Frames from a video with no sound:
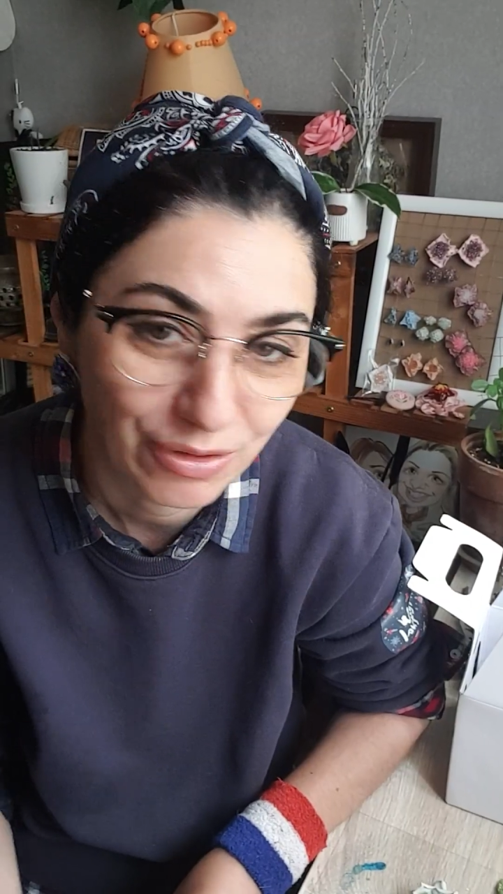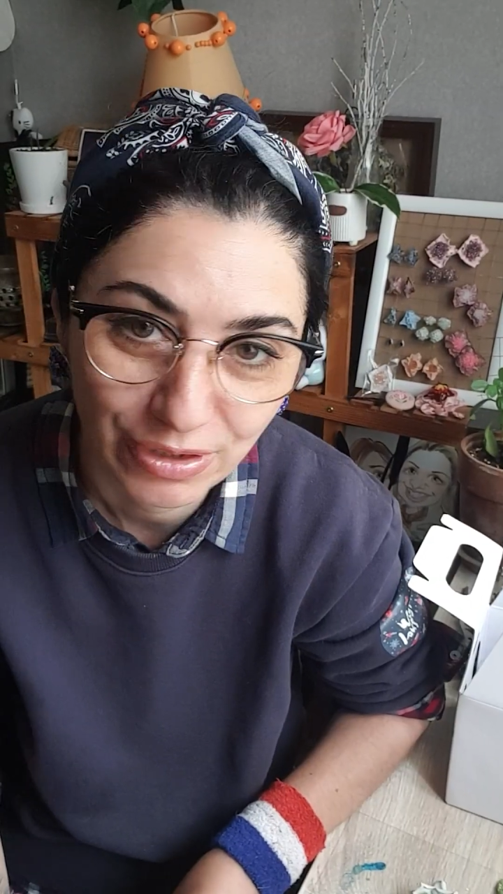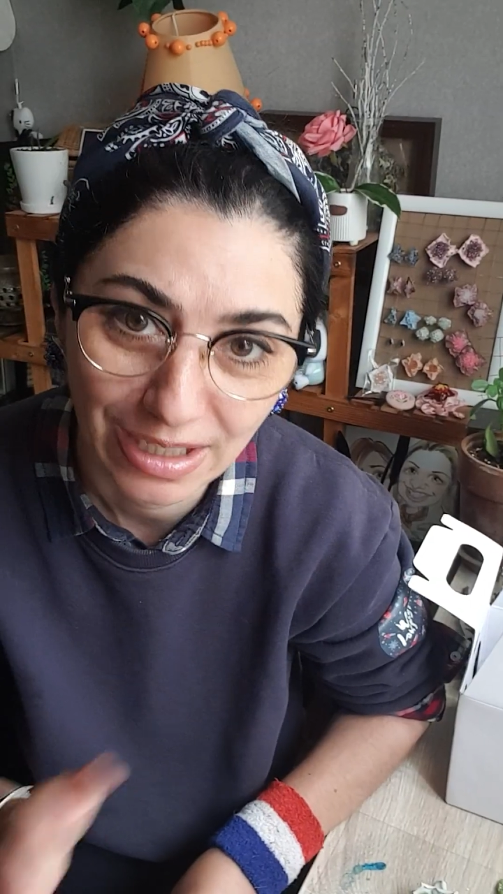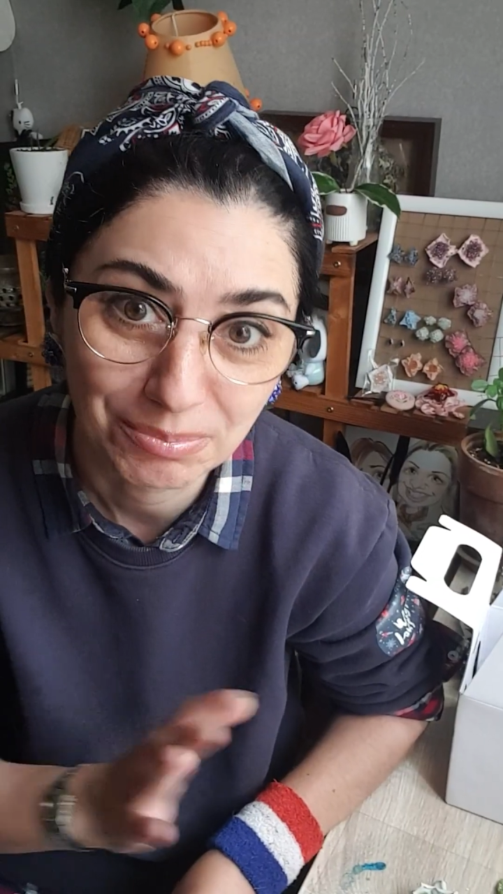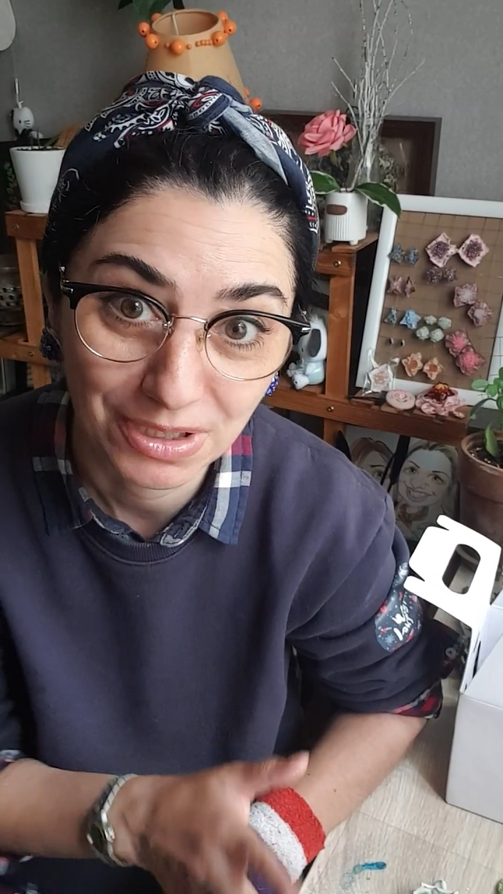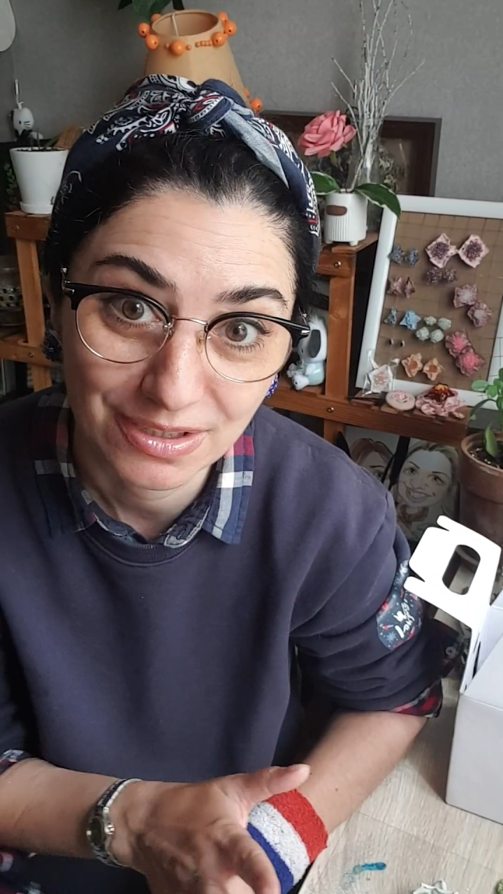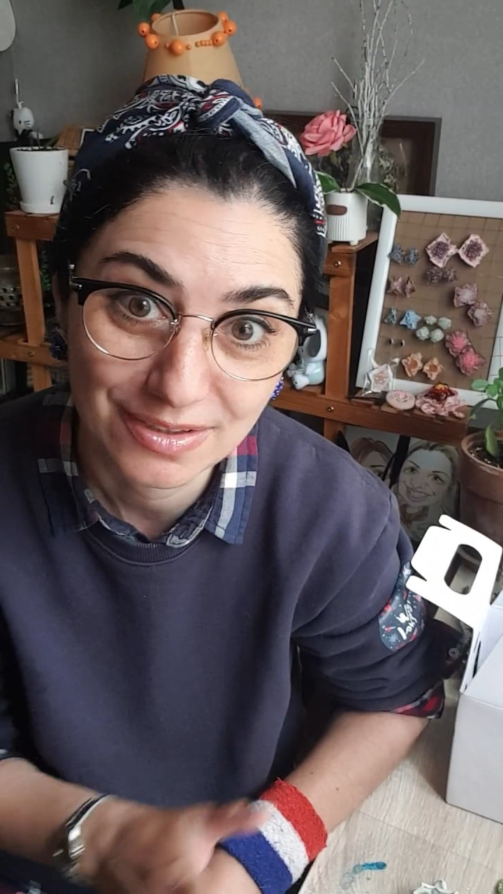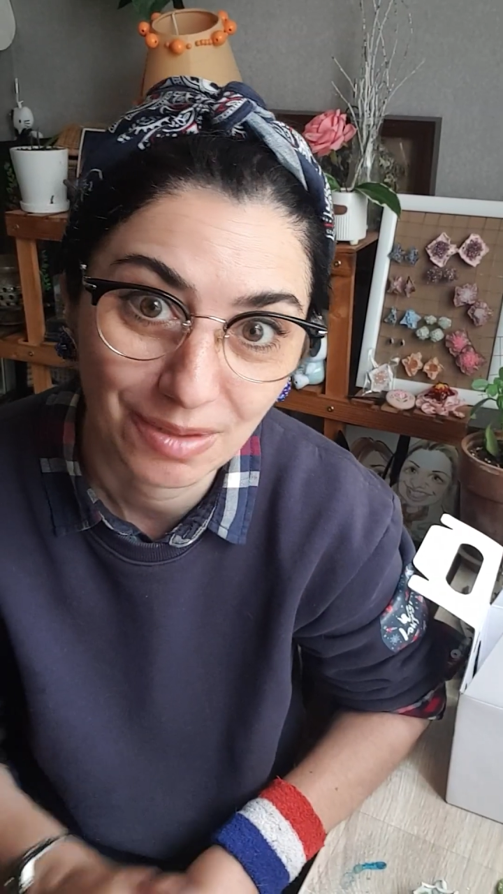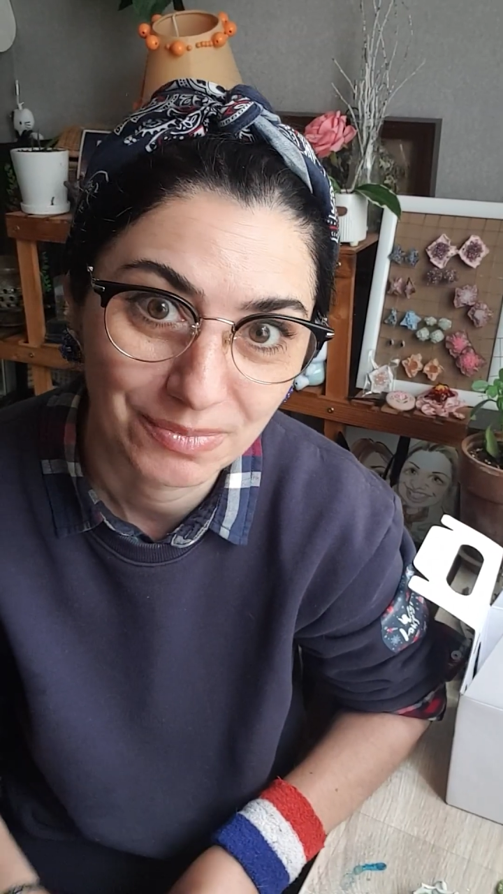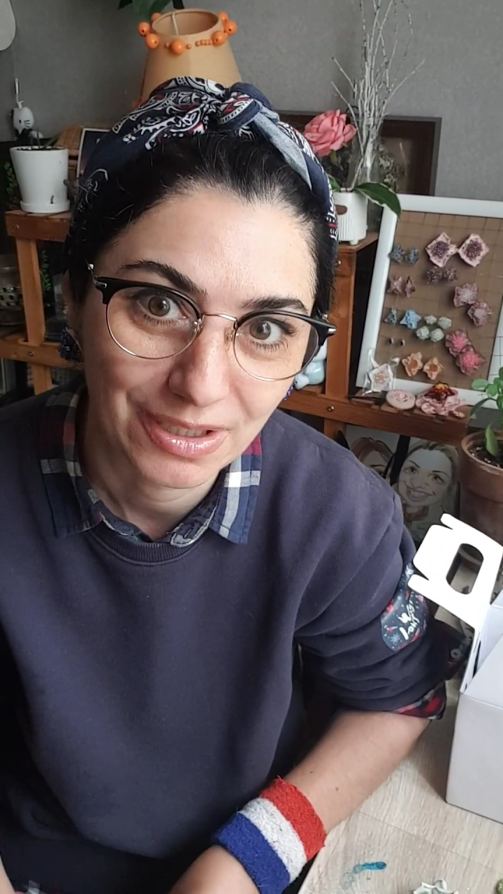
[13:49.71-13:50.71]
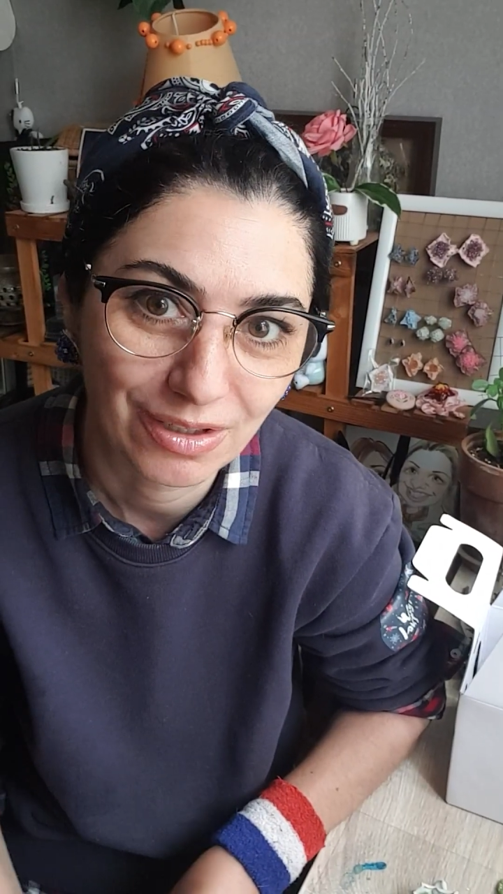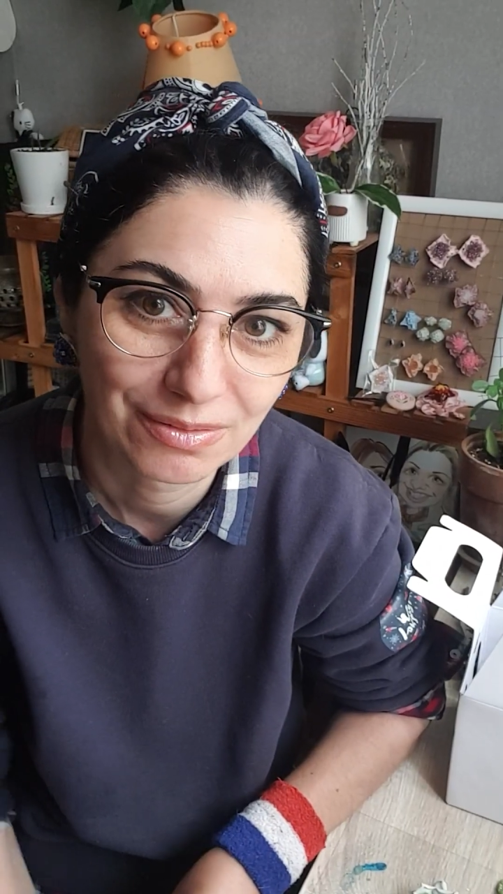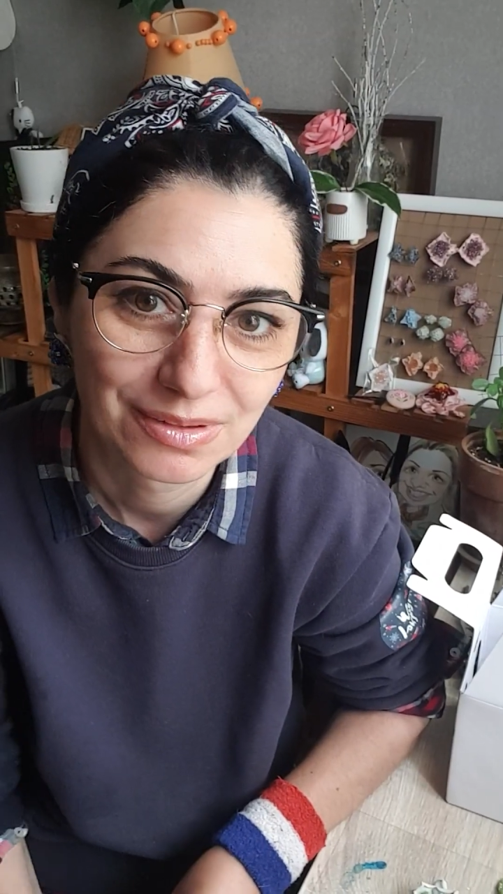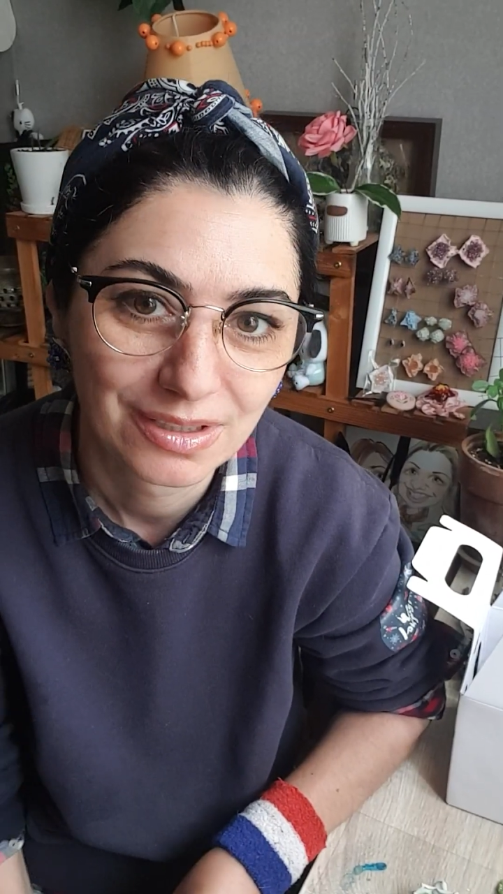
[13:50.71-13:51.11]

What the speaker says: okay, I'm gonna stop now